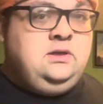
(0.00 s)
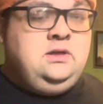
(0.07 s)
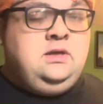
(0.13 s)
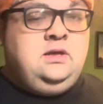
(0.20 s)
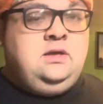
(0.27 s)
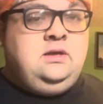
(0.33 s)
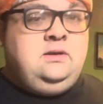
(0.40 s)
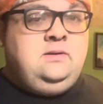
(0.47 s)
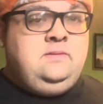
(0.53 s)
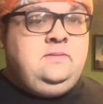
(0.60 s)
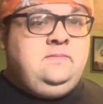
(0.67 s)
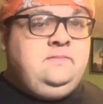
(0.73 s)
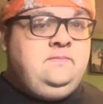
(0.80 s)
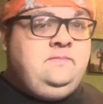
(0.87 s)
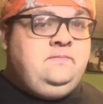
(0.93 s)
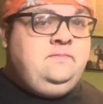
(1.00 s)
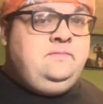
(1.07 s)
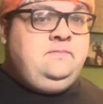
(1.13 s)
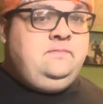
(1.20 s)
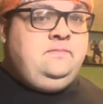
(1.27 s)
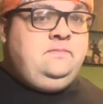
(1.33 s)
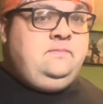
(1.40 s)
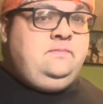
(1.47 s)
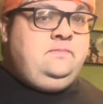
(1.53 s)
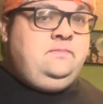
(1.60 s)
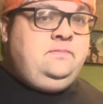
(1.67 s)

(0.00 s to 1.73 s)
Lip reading: (no one is talking)